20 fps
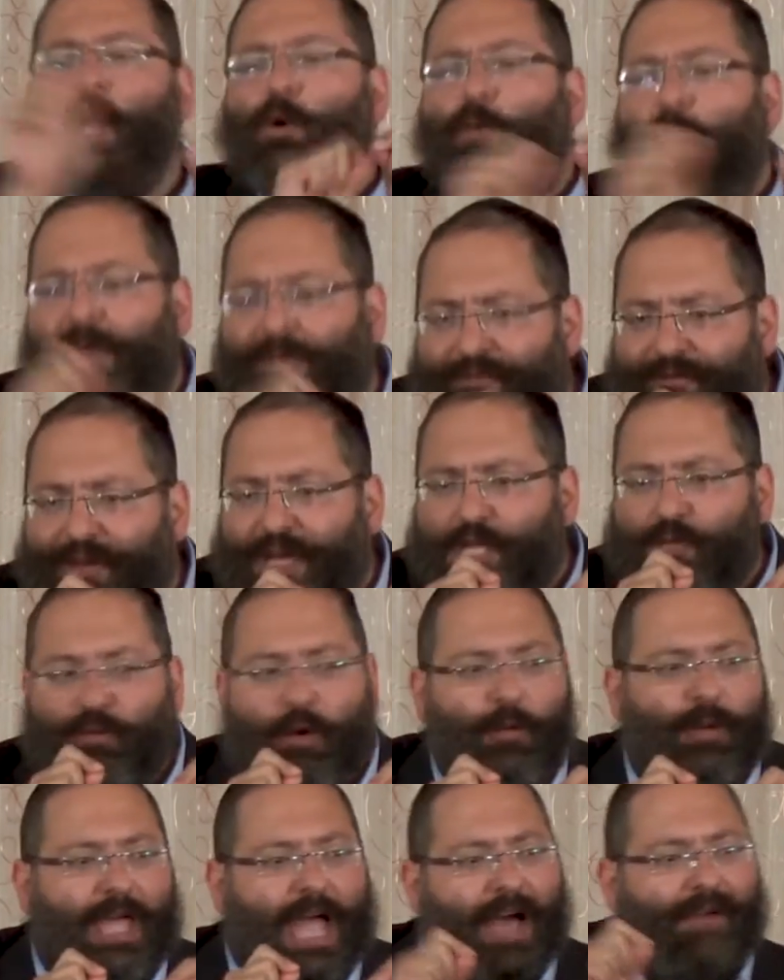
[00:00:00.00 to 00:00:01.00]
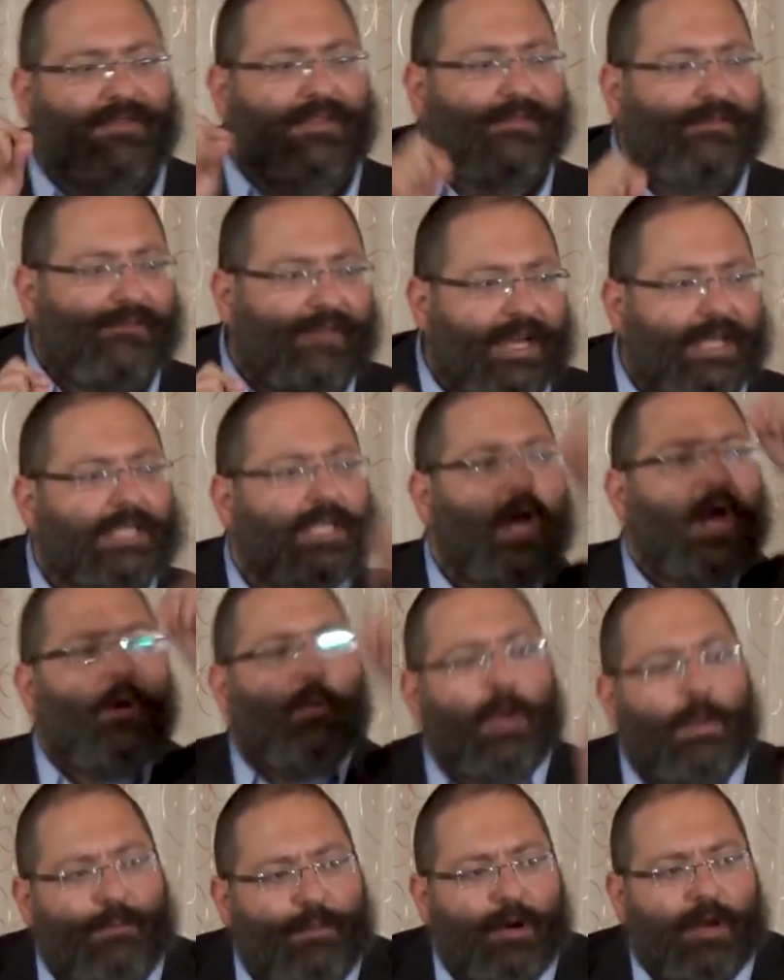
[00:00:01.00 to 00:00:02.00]
We fix what we have to fix.
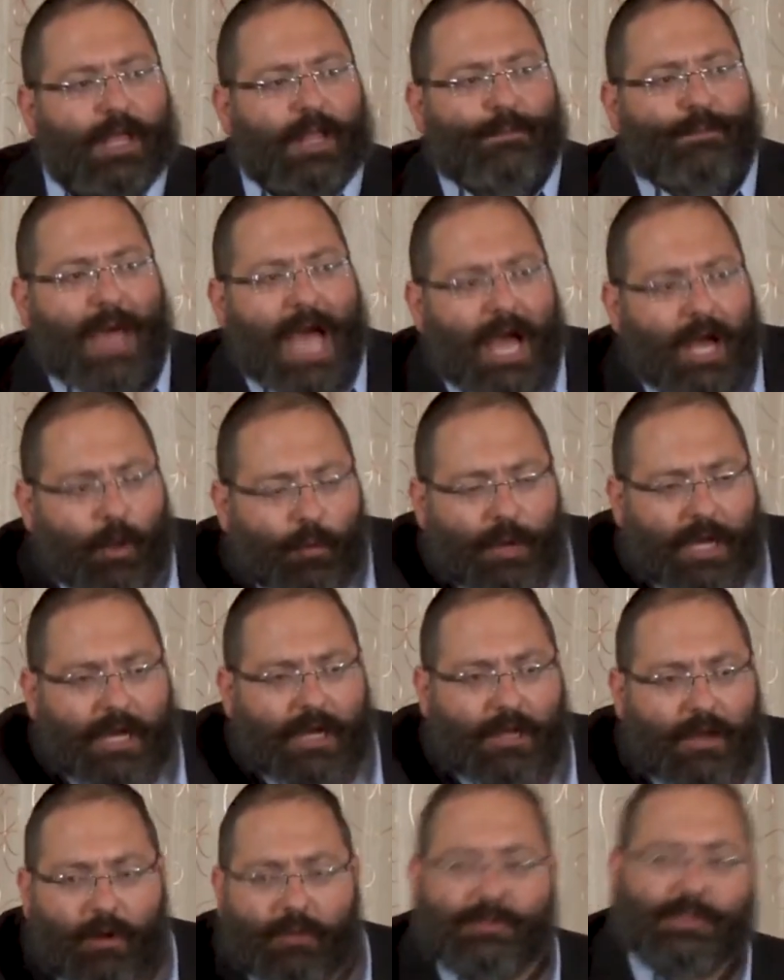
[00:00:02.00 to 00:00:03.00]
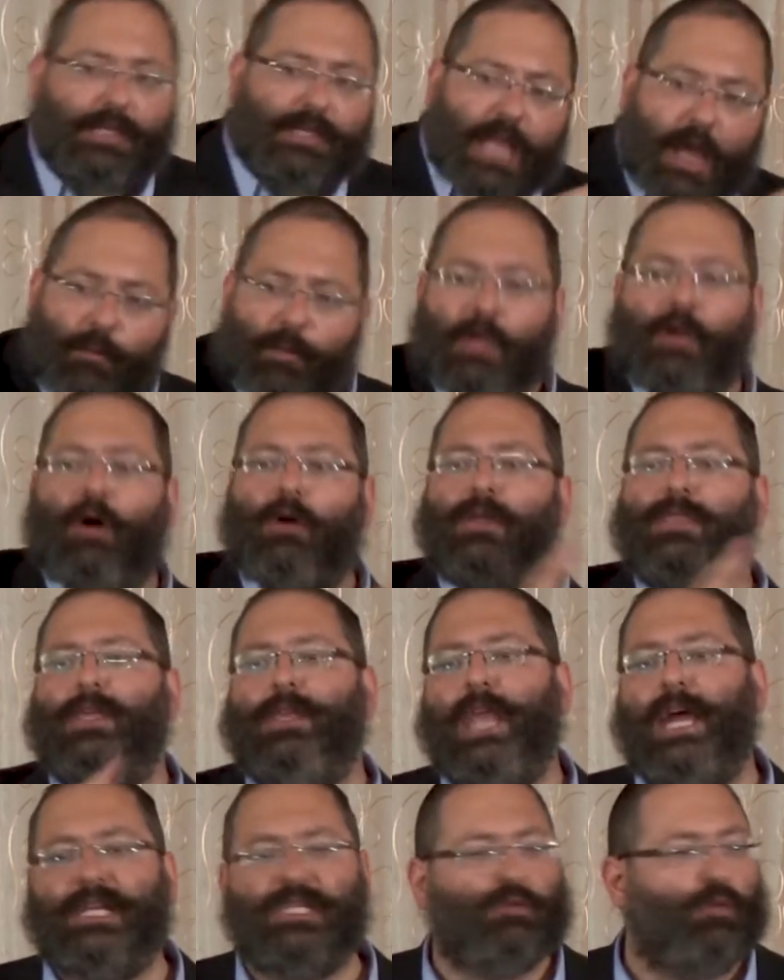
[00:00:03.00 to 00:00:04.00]
We put it back. We close it and we go to the
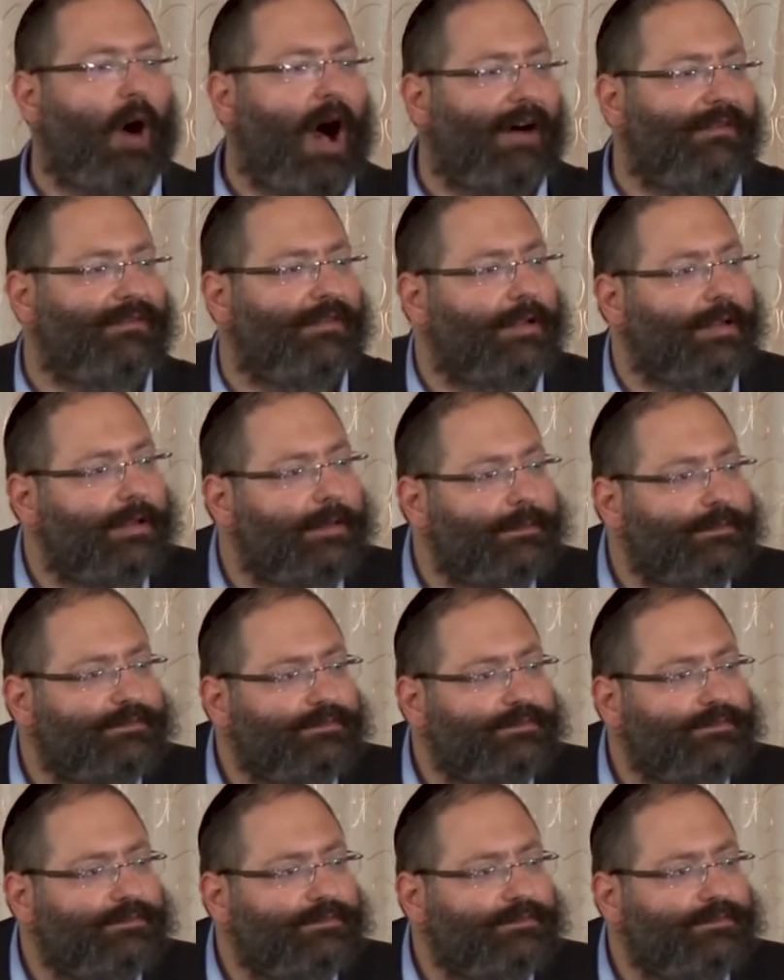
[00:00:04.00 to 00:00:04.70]
next waffle.